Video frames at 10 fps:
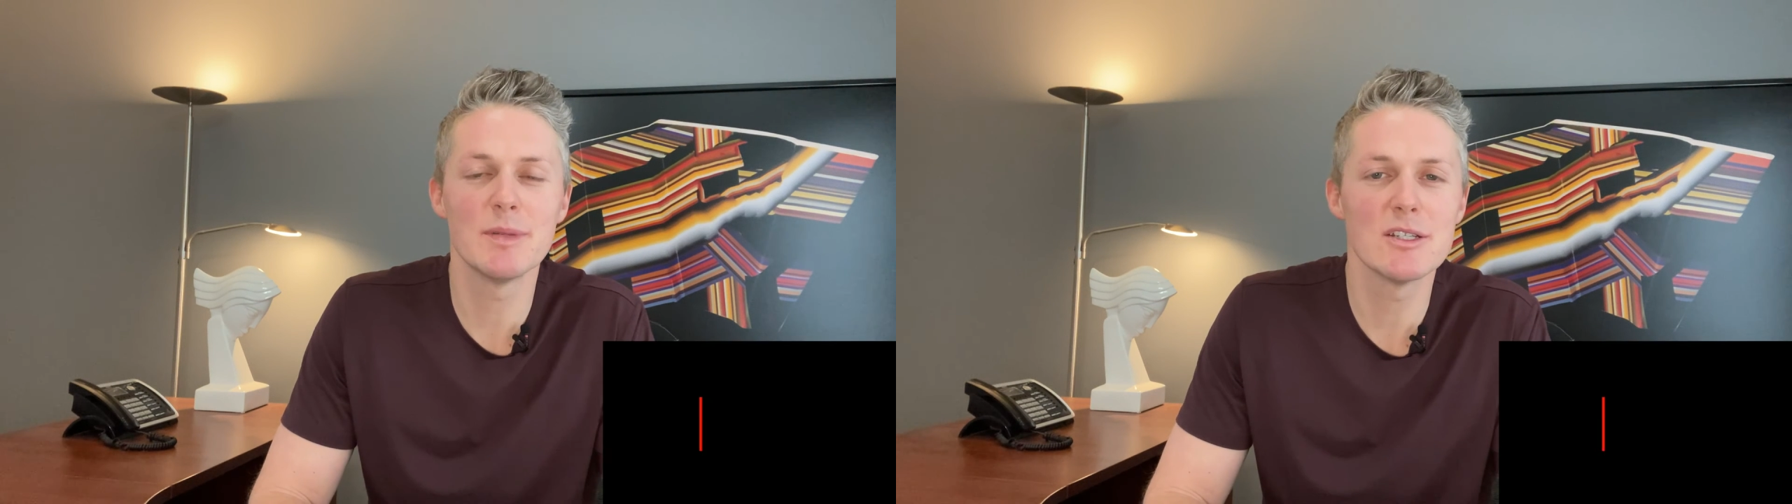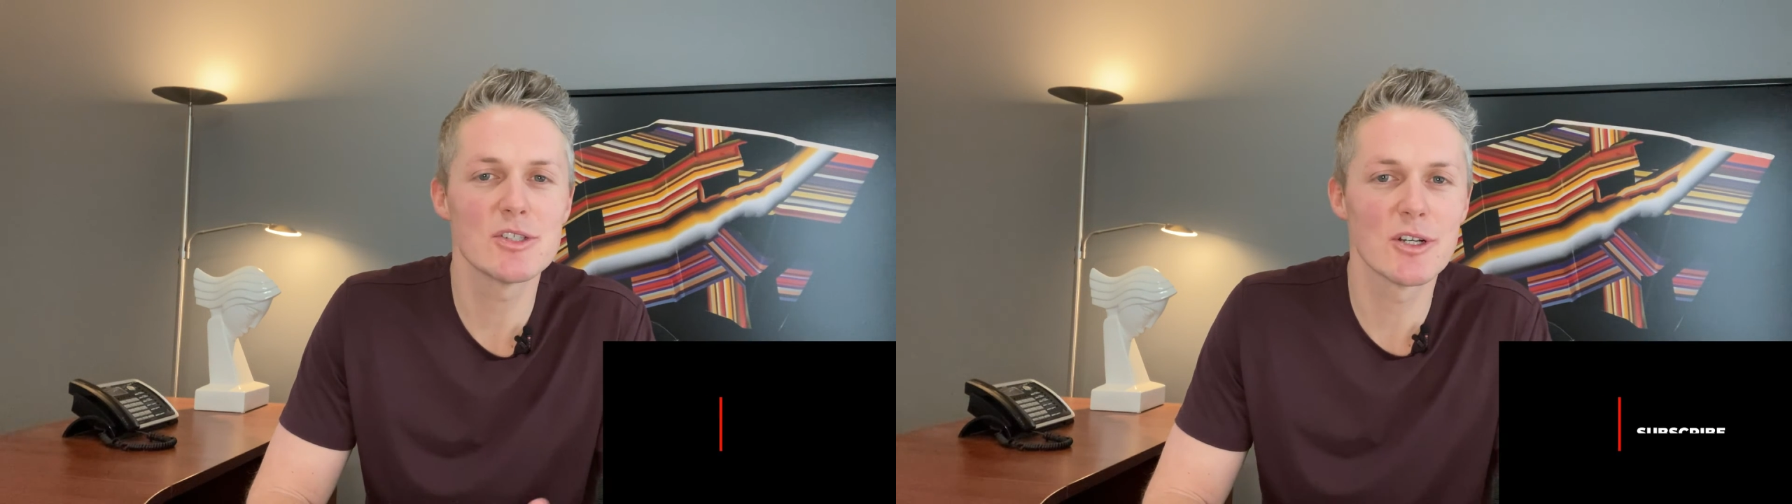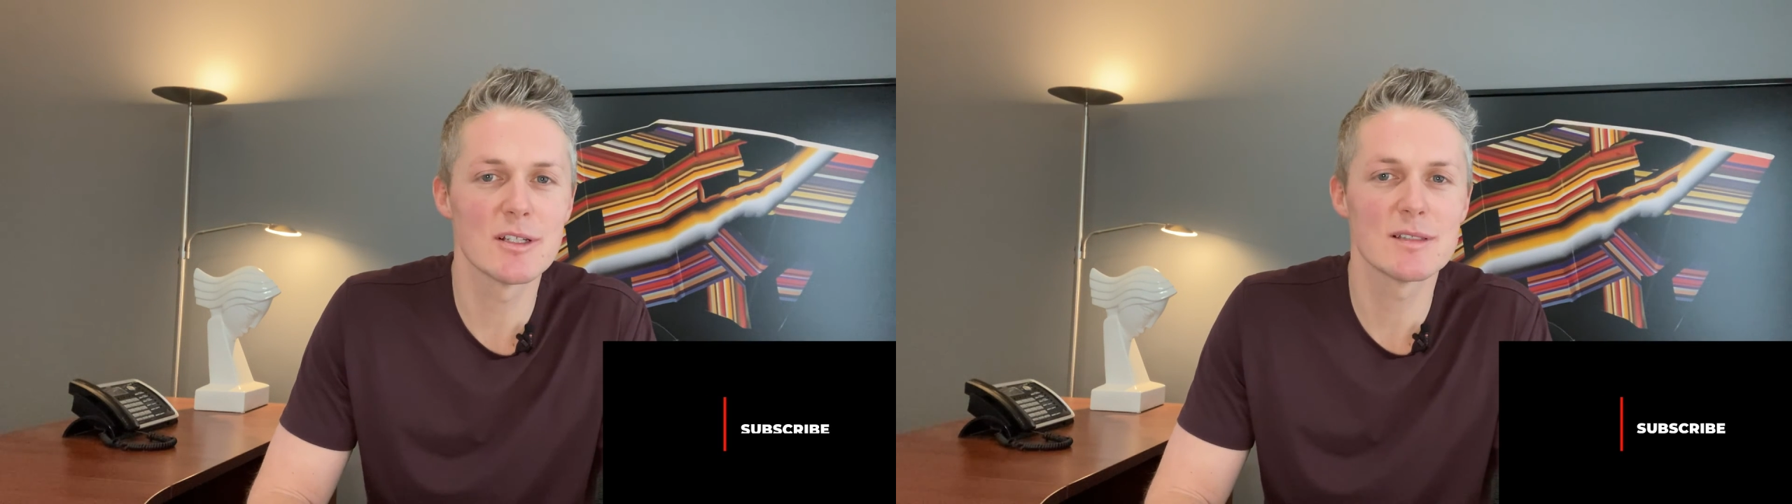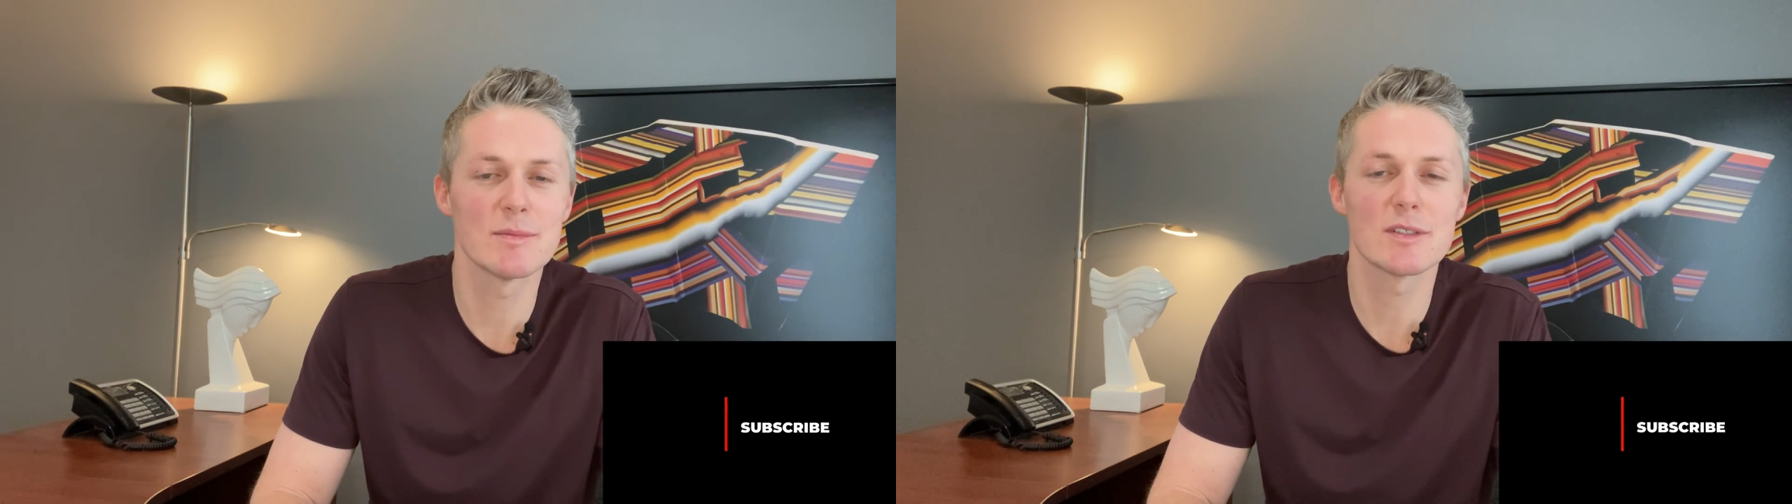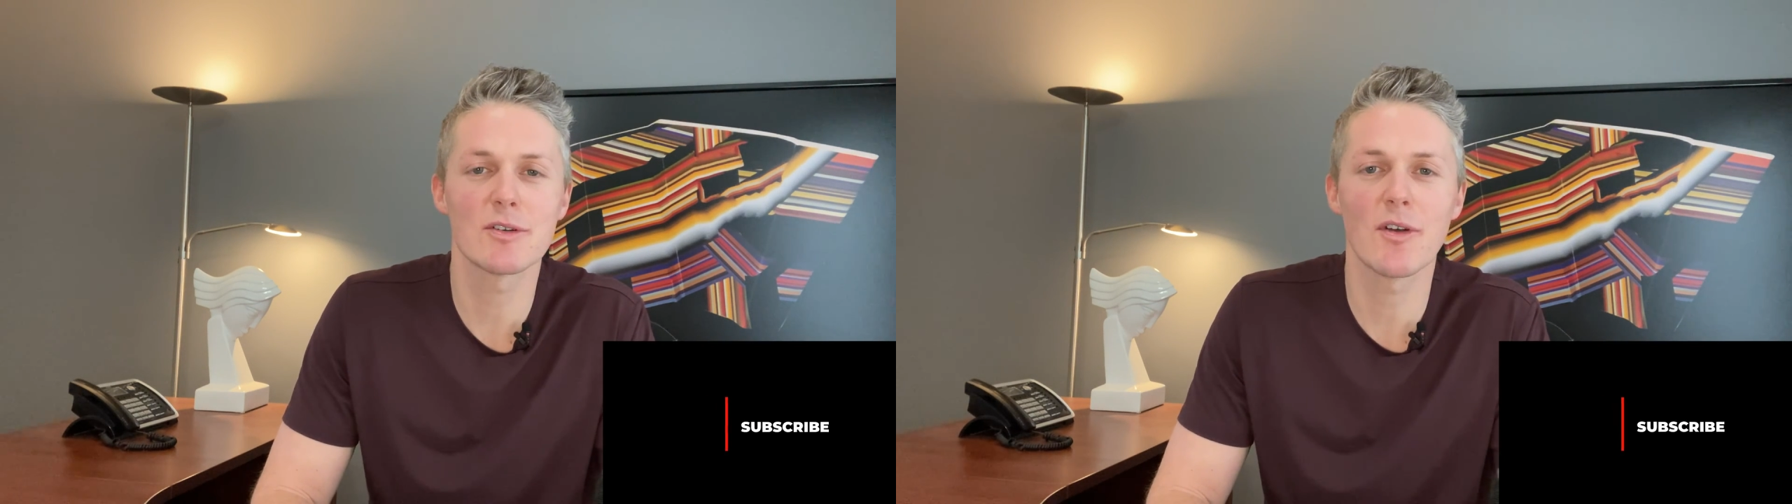be sure to
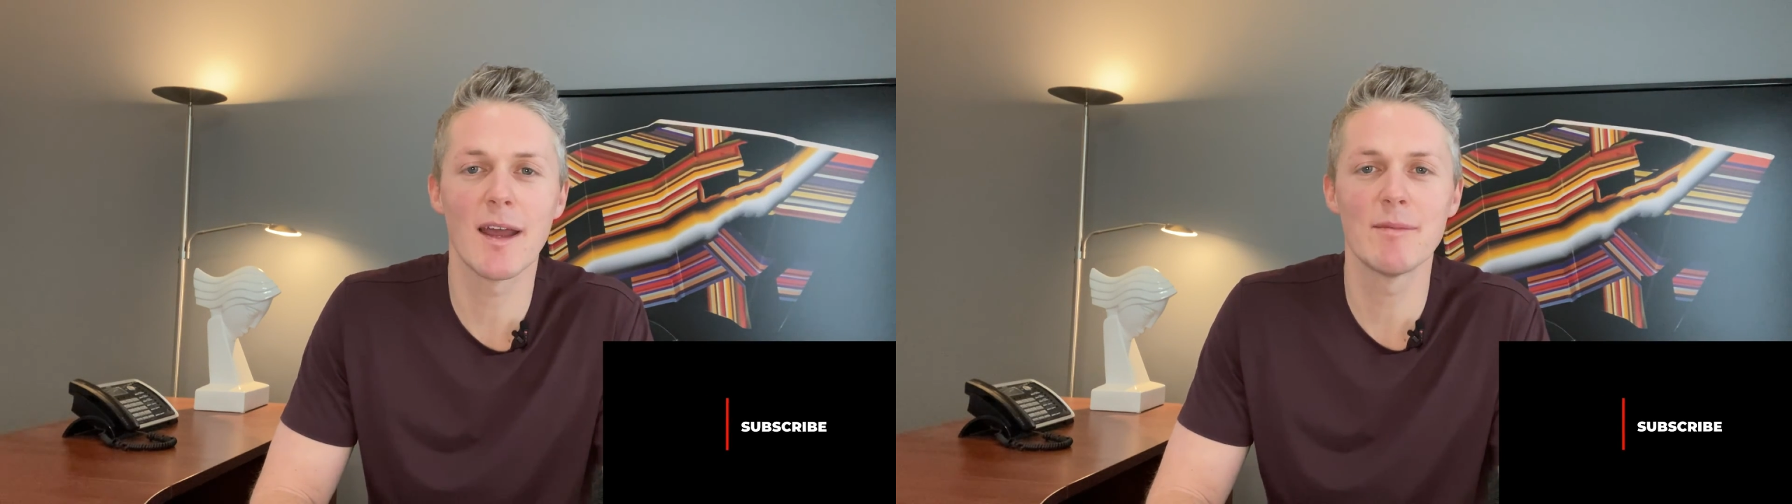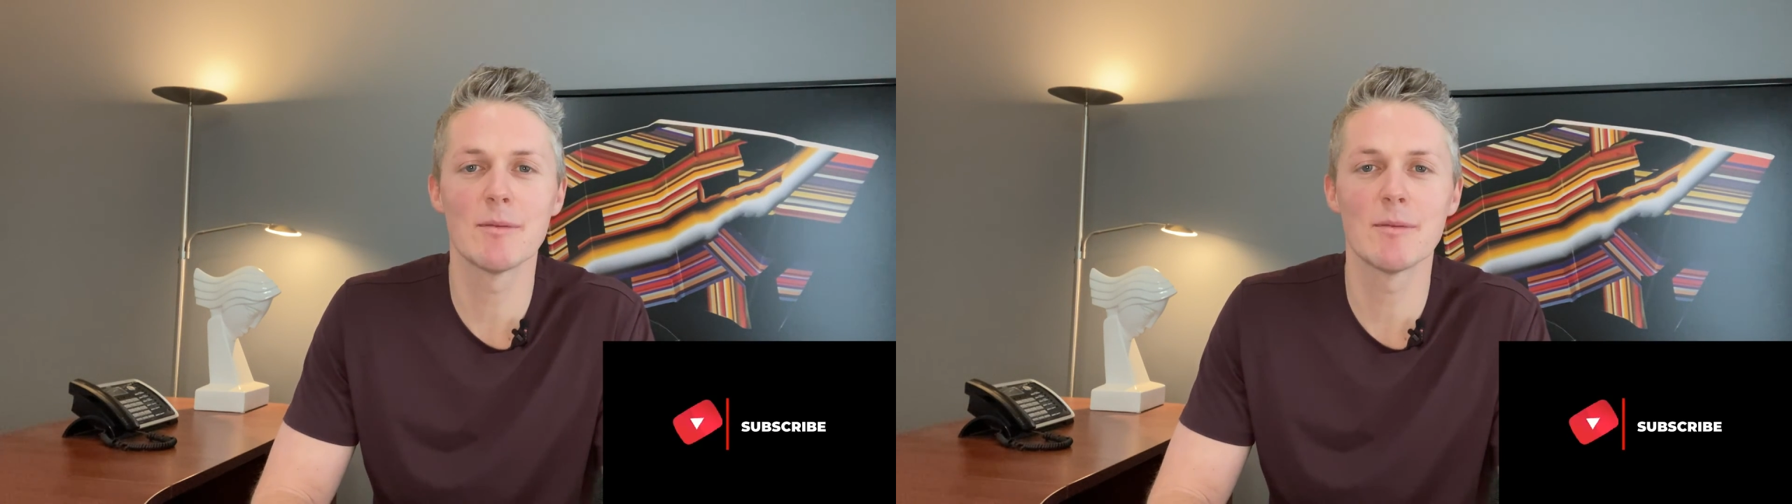subscribe